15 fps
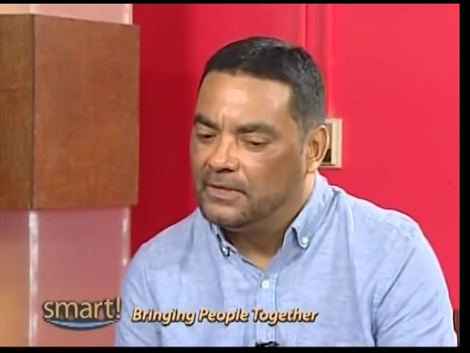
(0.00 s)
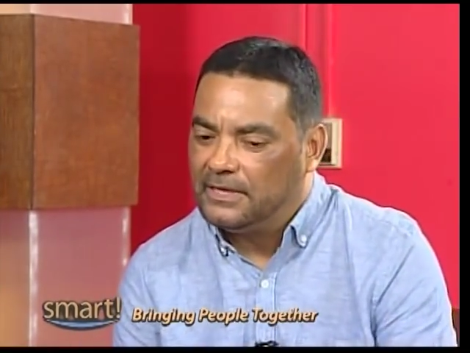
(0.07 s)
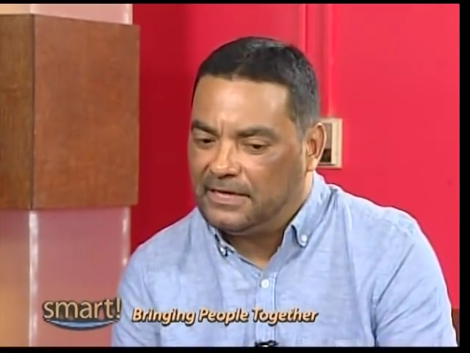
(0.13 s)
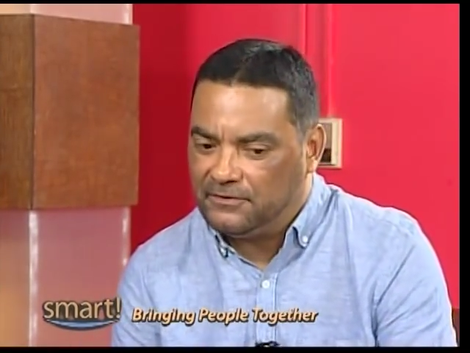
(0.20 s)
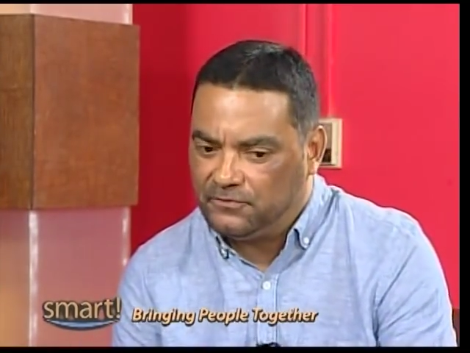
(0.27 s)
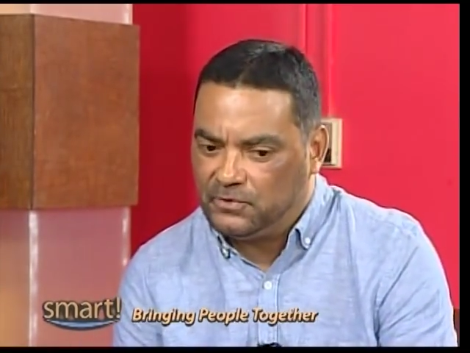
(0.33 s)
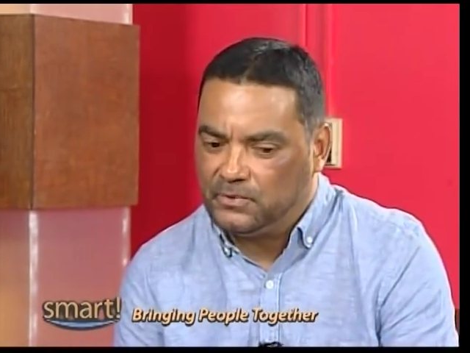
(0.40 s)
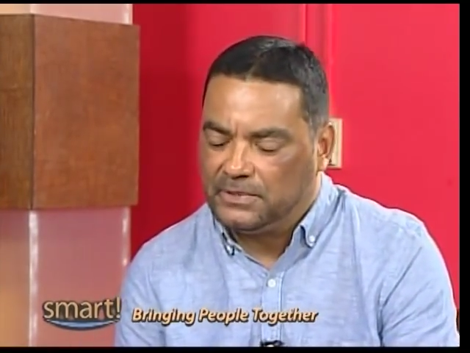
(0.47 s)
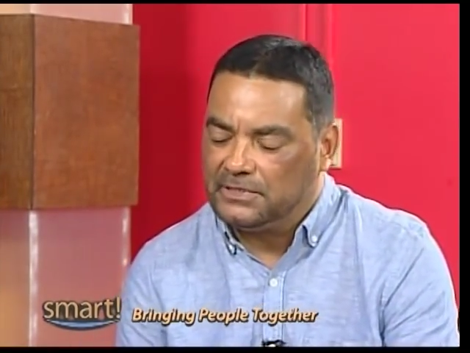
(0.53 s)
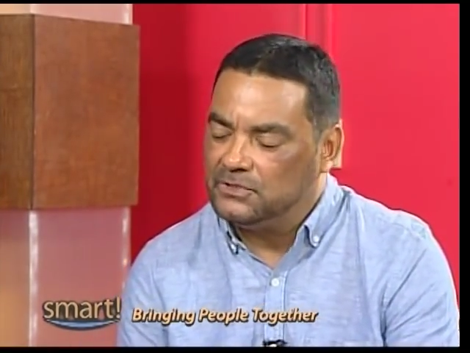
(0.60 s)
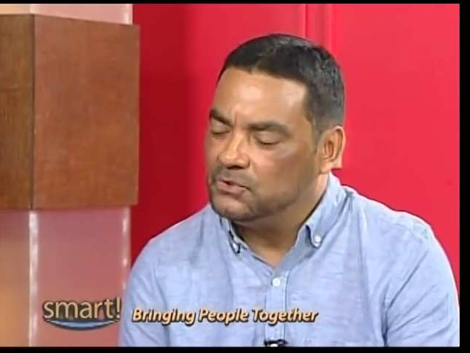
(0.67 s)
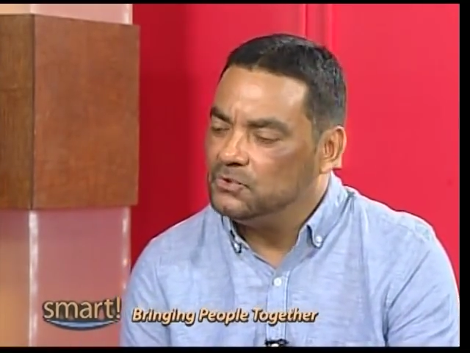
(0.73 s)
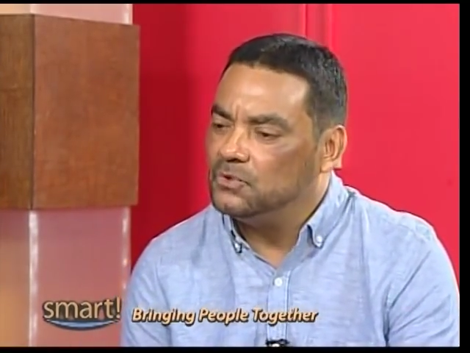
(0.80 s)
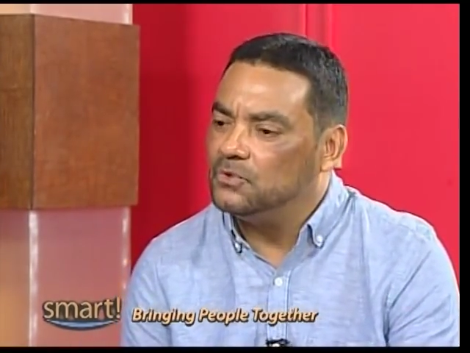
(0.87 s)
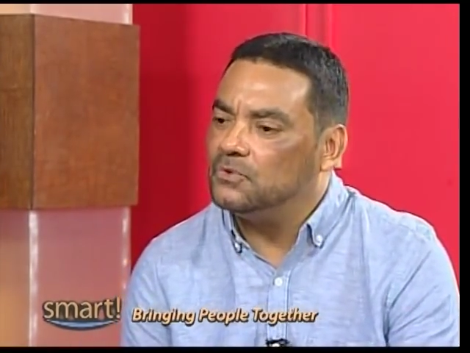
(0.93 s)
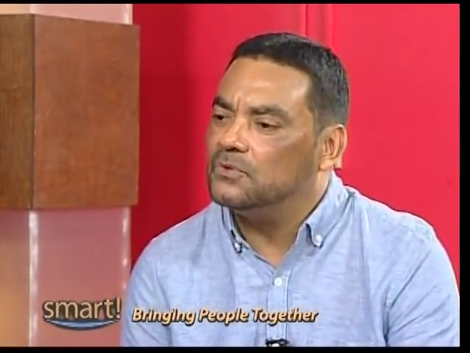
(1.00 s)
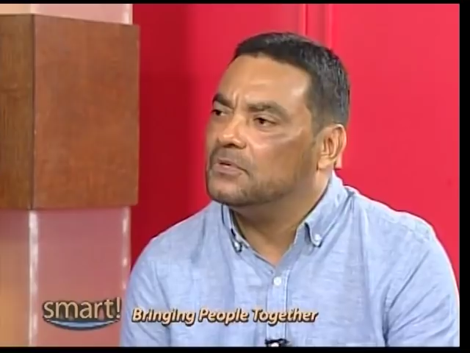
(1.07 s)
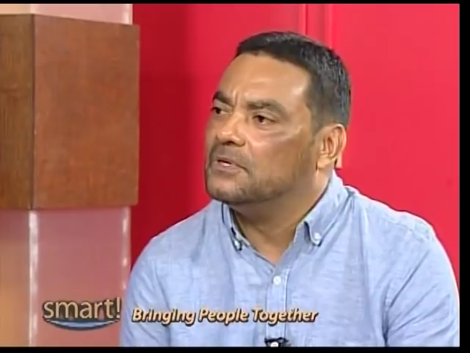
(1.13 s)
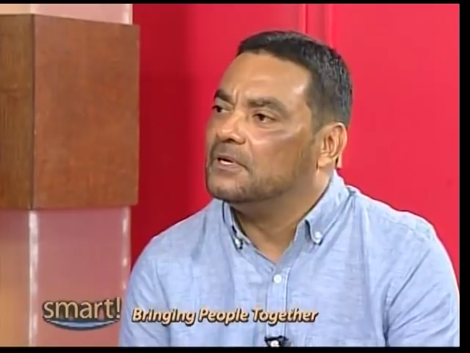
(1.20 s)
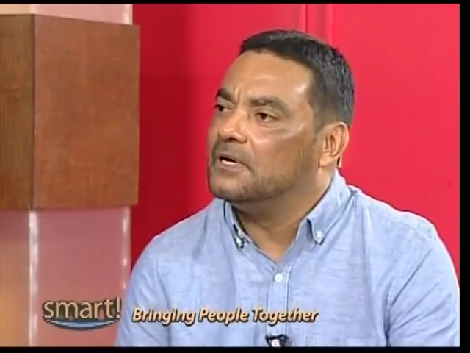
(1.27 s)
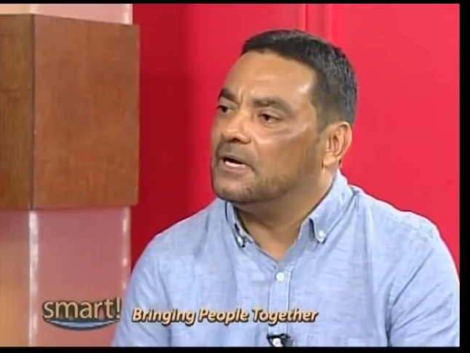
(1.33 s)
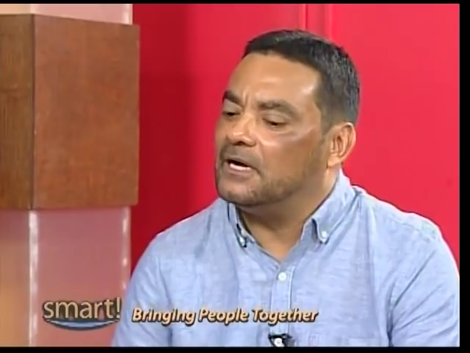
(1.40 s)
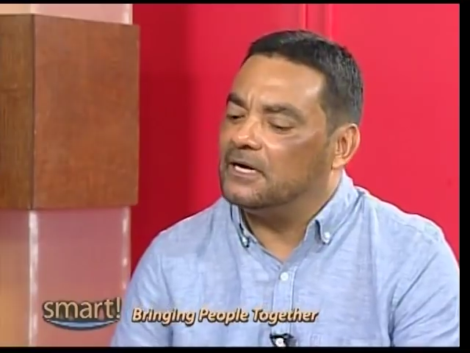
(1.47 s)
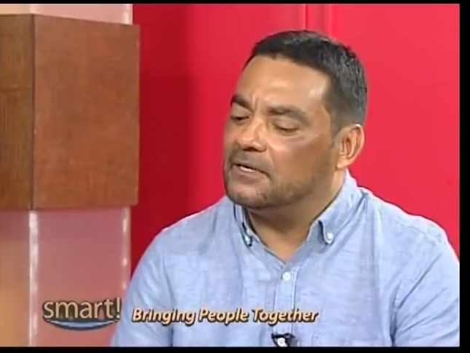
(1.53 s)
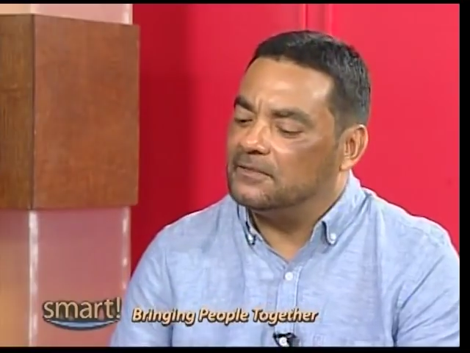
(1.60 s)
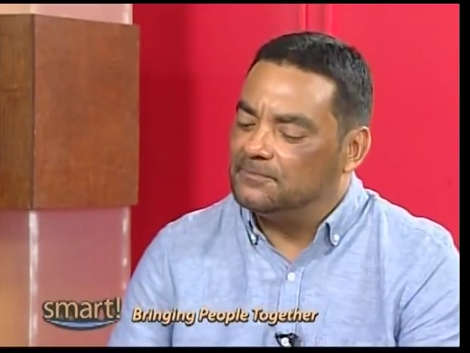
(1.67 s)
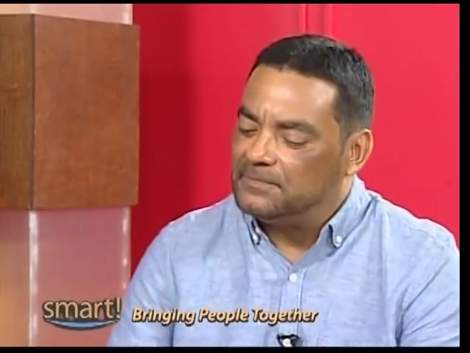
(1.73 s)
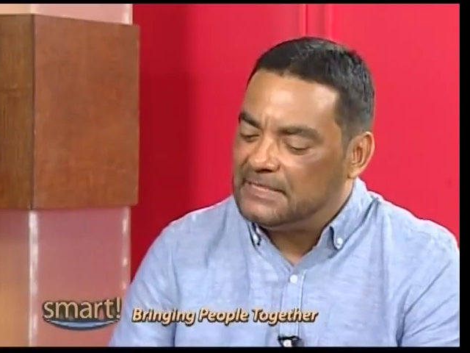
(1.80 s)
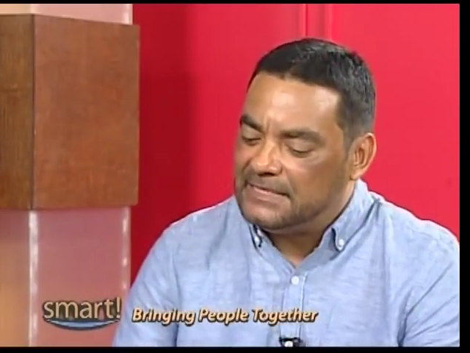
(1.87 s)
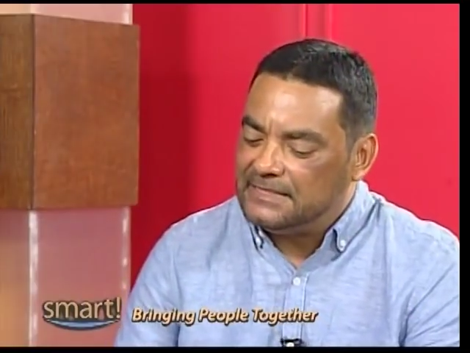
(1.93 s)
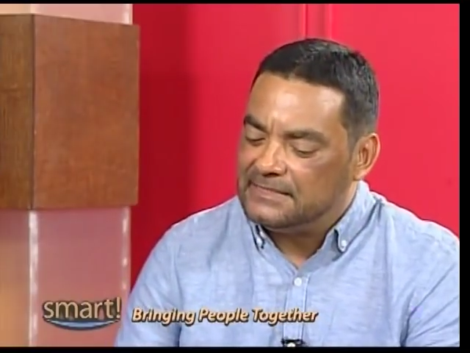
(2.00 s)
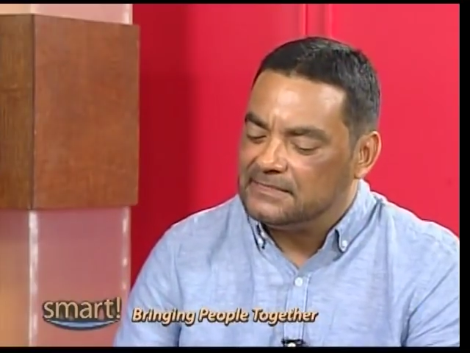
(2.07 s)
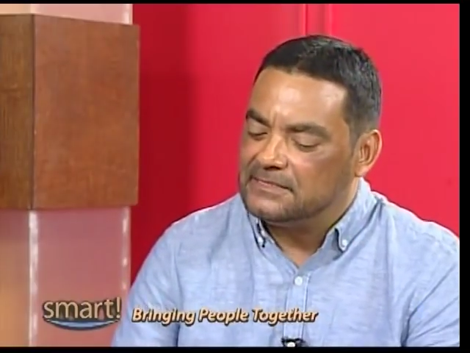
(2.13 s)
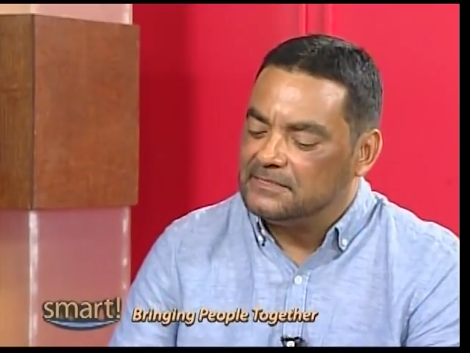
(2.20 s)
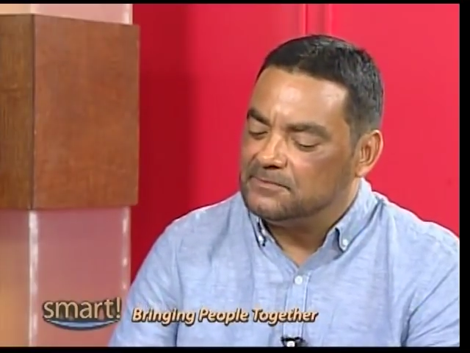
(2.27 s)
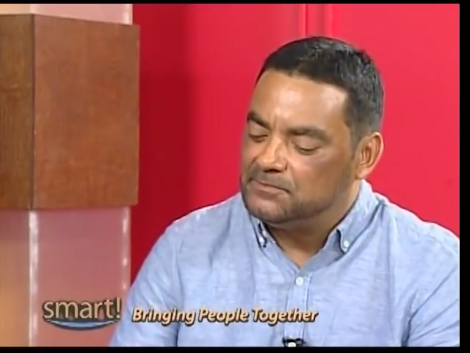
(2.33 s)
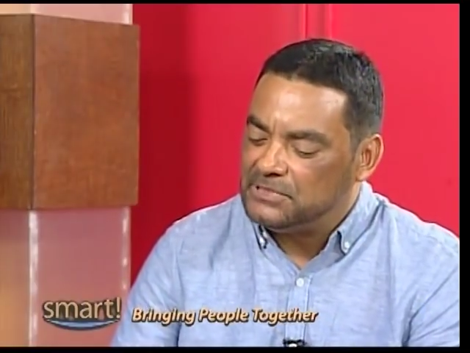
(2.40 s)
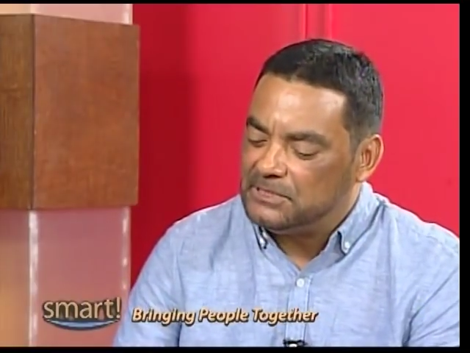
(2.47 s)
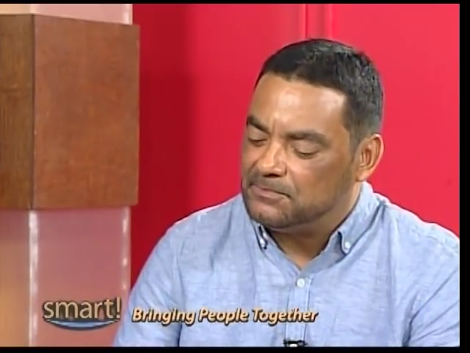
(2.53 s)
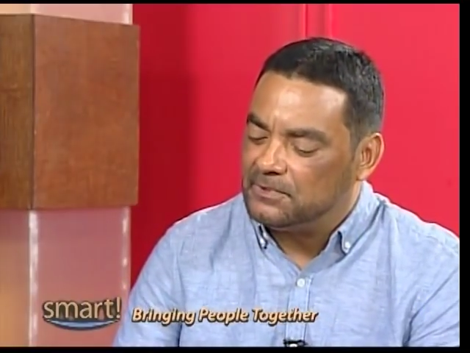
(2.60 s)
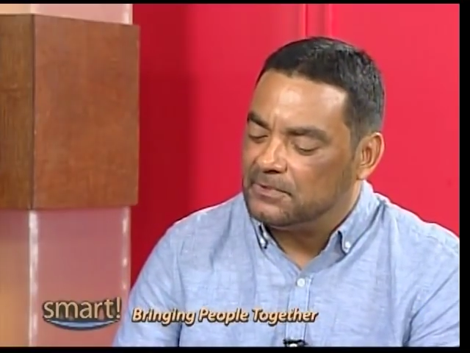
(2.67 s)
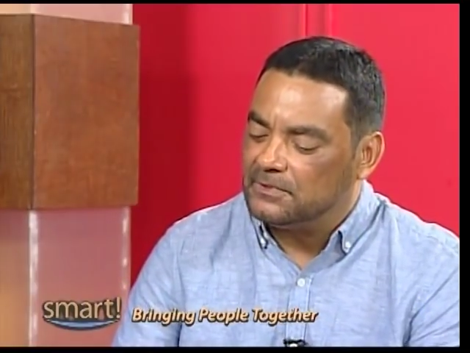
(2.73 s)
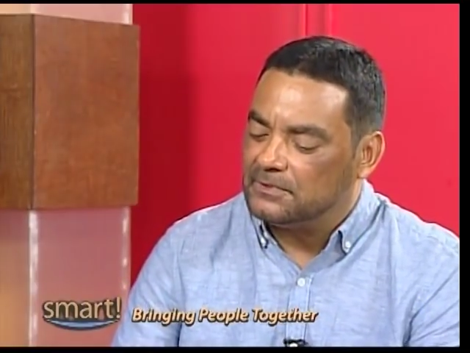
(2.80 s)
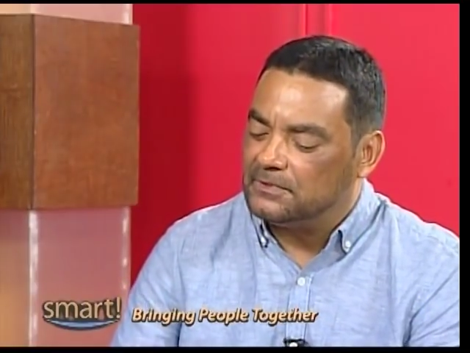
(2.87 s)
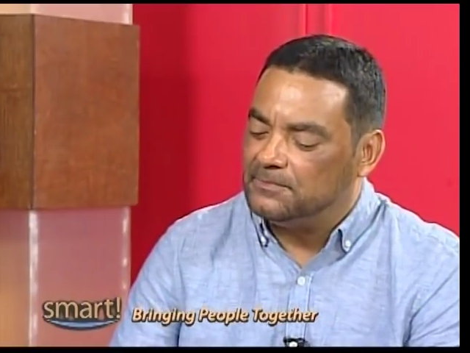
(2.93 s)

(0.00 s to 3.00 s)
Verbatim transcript: everywhere you go uh, Belizean people,